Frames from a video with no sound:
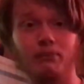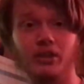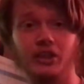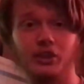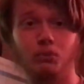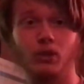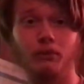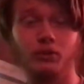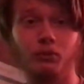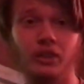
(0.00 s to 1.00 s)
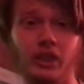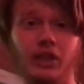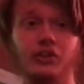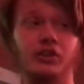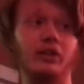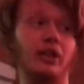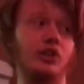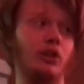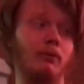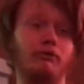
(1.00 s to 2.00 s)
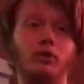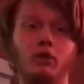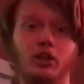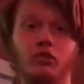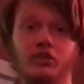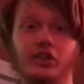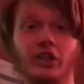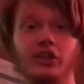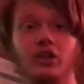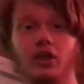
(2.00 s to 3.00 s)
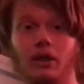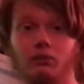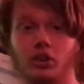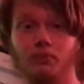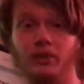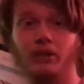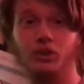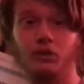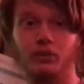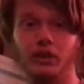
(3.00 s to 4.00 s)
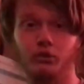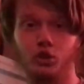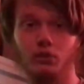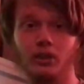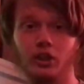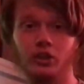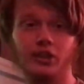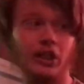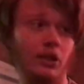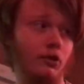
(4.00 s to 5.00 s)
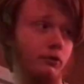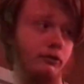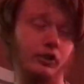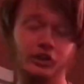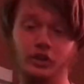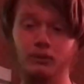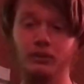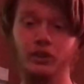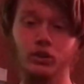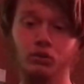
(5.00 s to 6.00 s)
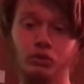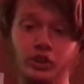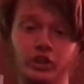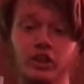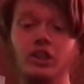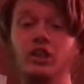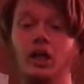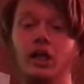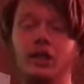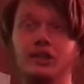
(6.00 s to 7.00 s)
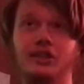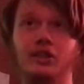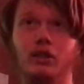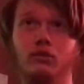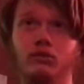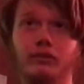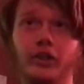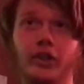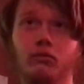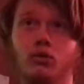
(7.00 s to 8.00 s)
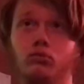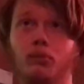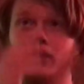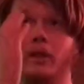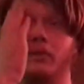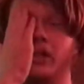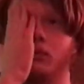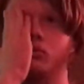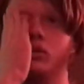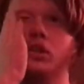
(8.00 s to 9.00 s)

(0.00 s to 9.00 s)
That's what I'm doing there. So yeah, it's going to be 4 o'clock today. I'm going to be live streaming on there. Hopefully it's going to be all good. This little video will be going out,